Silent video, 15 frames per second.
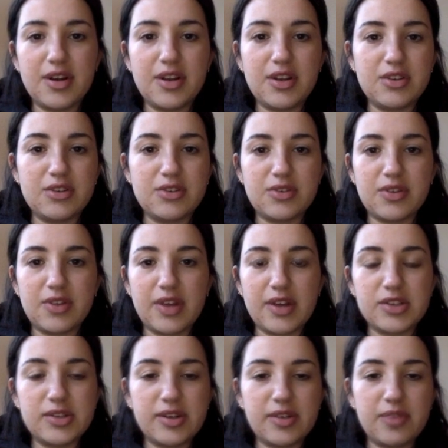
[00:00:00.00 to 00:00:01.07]
You could do it with like
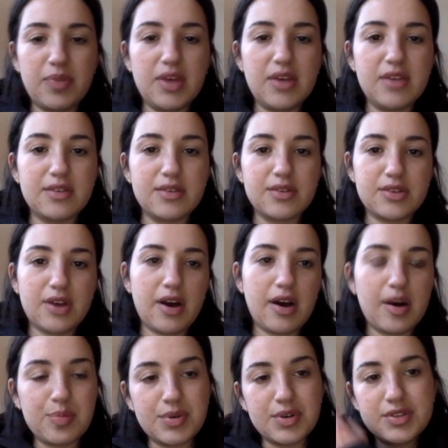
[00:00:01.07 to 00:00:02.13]
chickpeas on
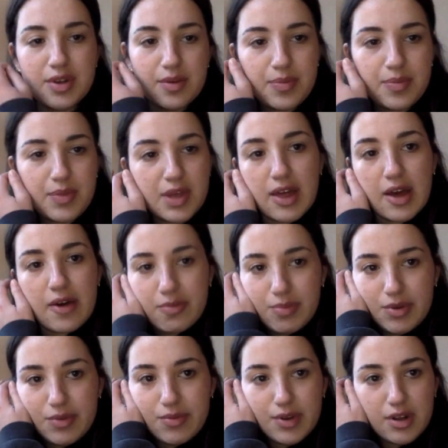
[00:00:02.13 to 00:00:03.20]
top or something. That would
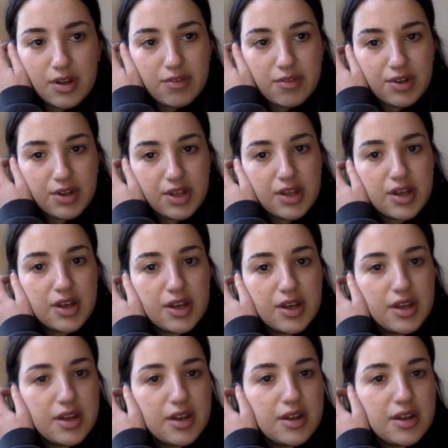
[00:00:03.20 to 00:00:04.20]
be really, really good.